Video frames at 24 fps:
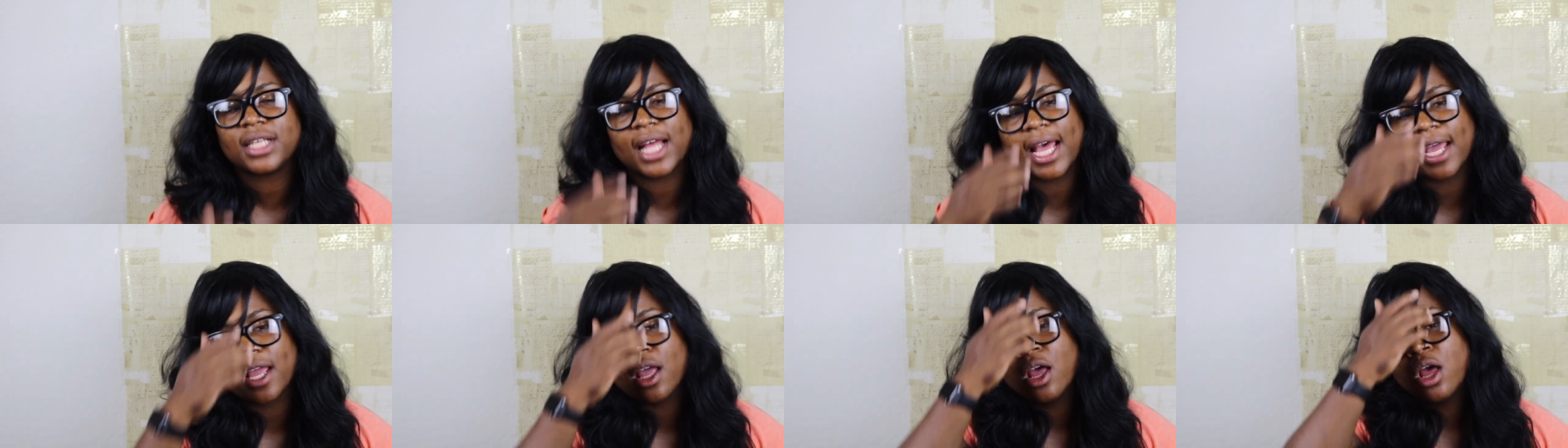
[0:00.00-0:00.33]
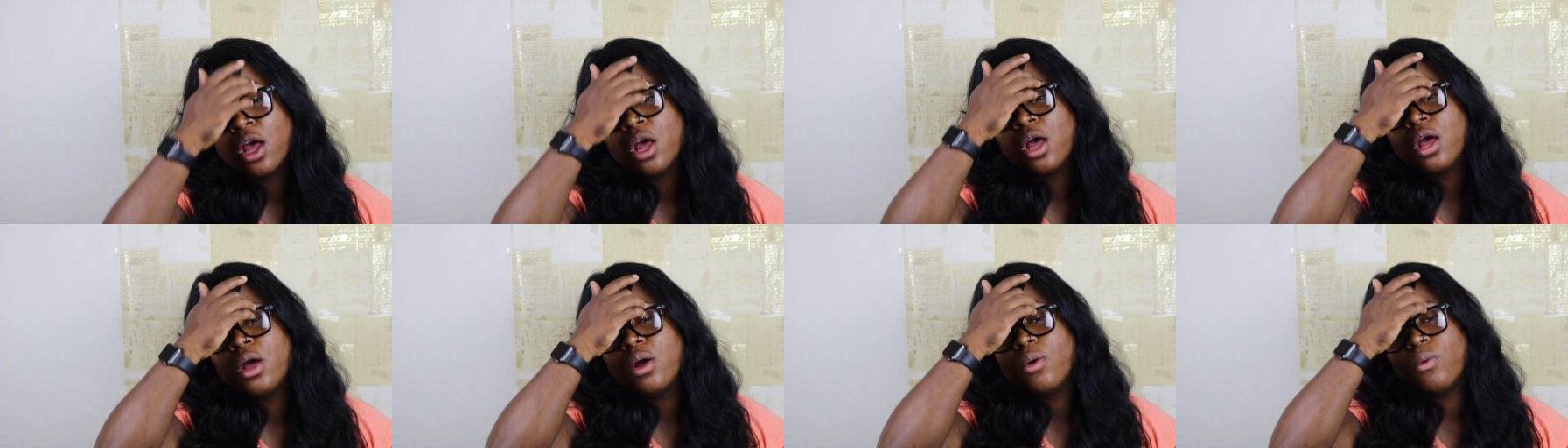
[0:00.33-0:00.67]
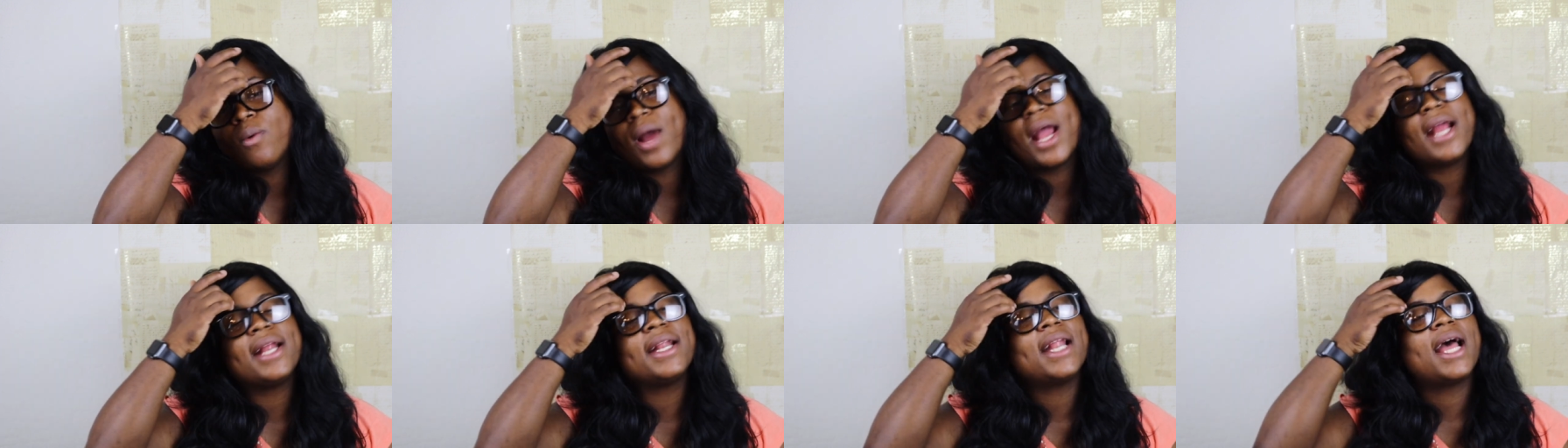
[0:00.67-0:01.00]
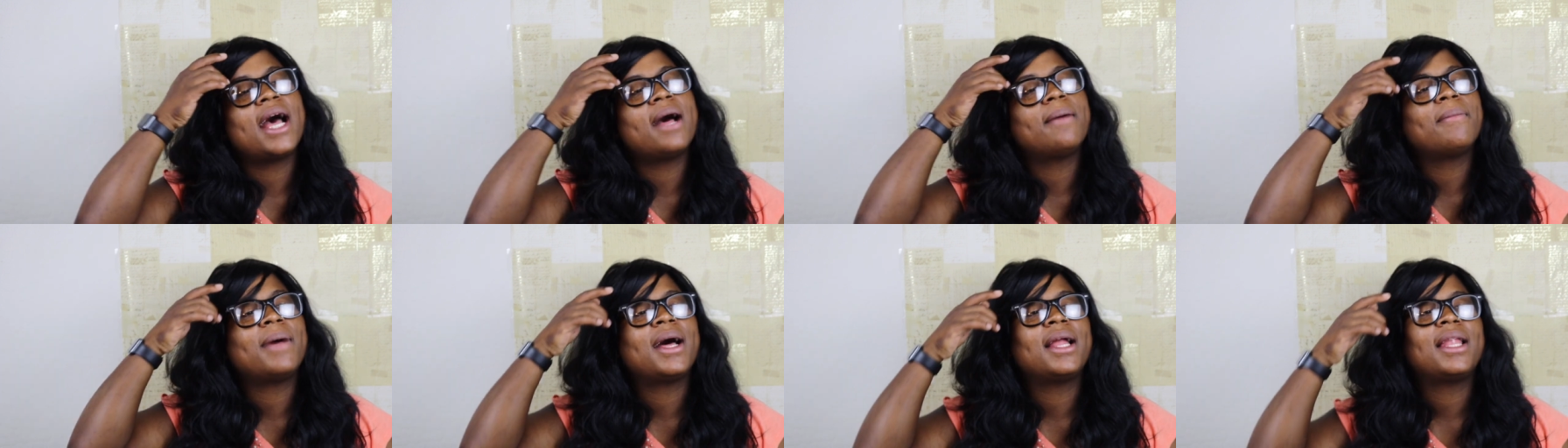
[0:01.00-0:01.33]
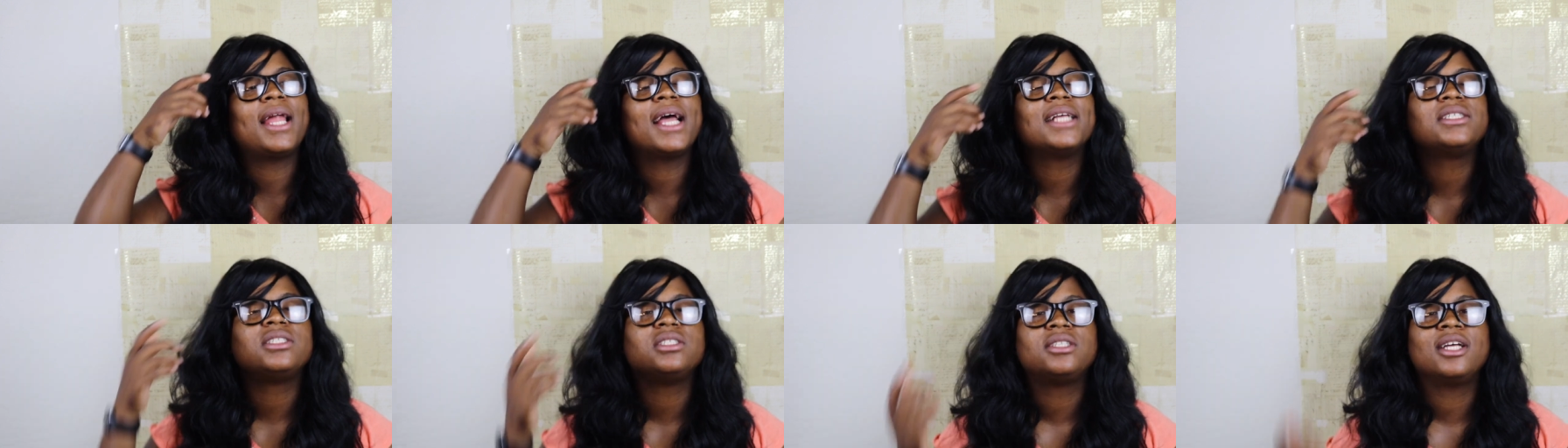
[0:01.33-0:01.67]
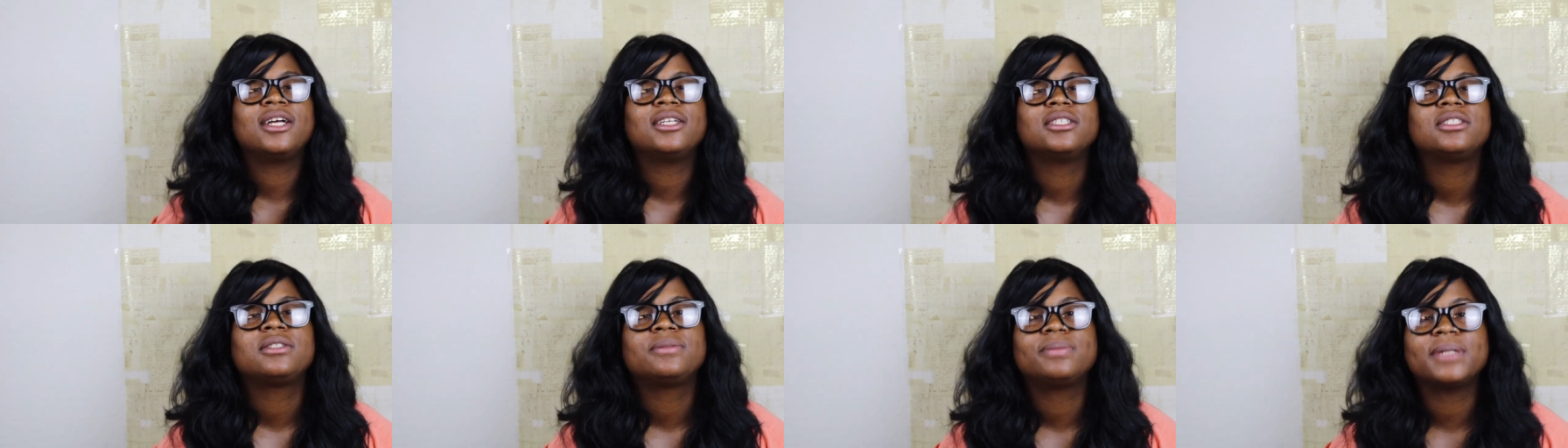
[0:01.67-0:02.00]
Like right now, my license
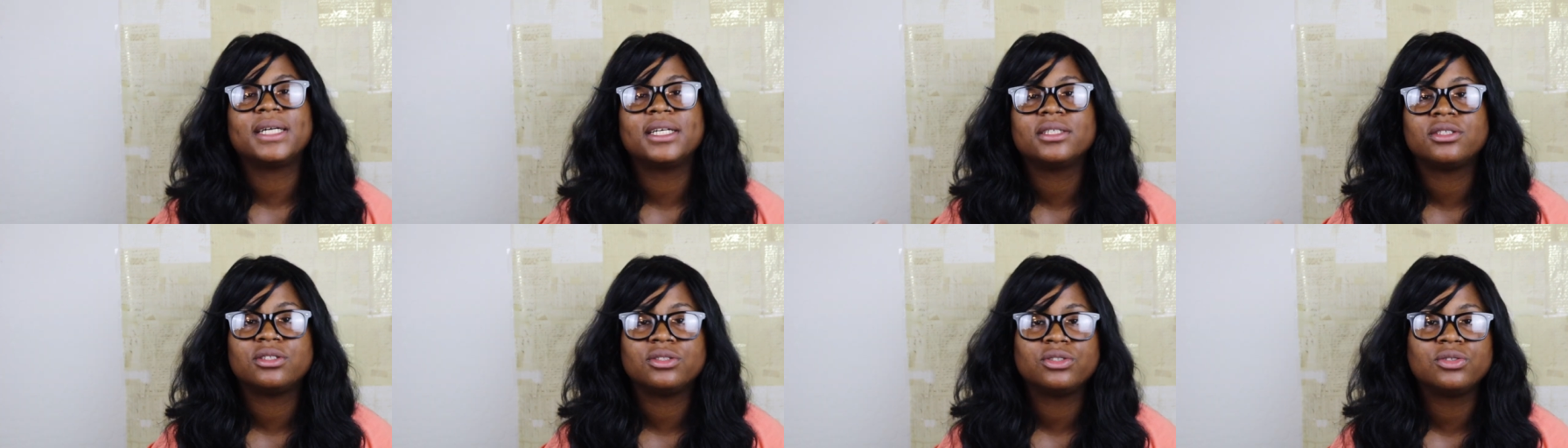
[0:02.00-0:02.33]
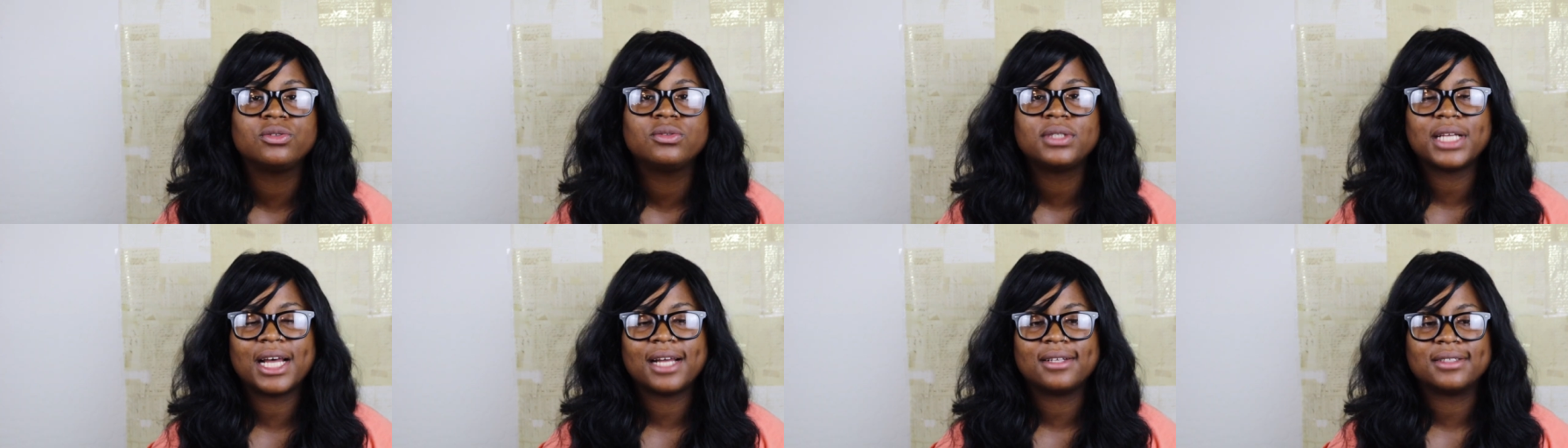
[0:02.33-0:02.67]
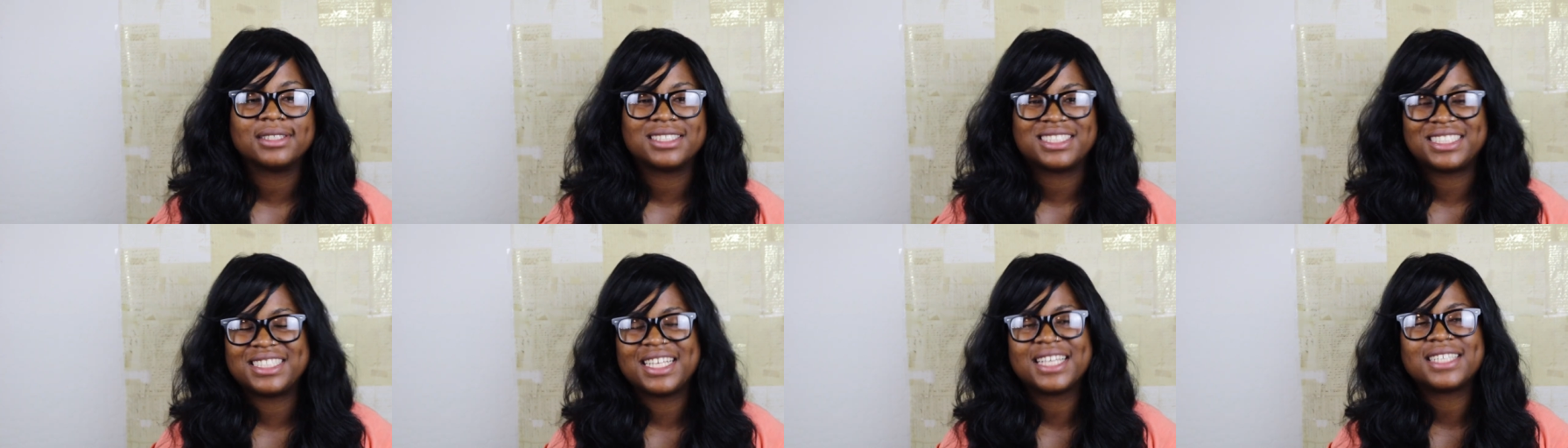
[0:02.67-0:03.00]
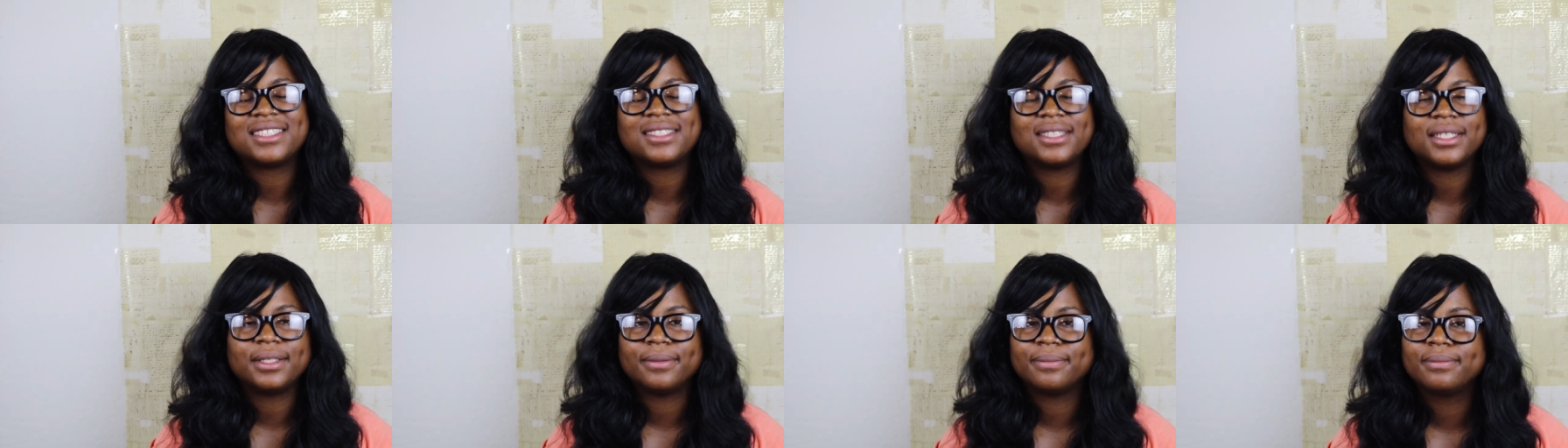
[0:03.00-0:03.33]
doesn't expire to 2060.